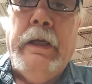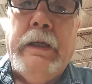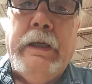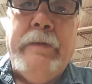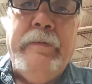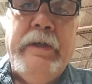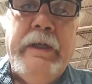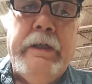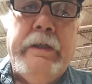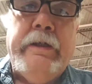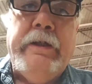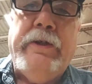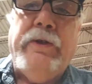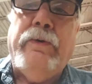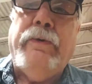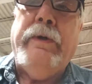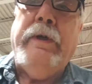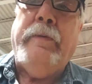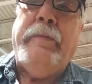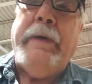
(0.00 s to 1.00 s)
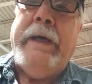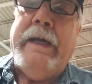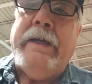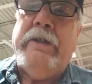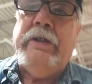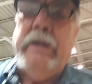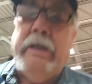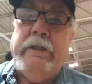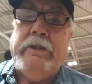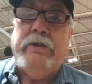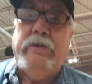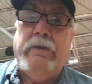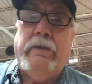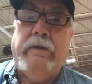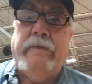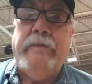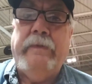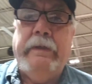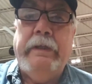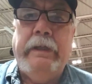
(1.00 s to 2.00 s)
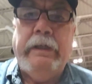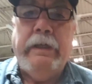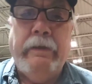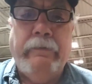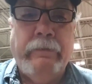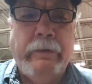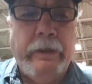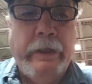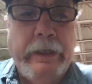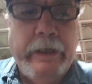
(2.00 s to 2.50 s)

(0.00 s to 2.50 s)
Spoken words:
Let me get this coil pack changed off, and then I want to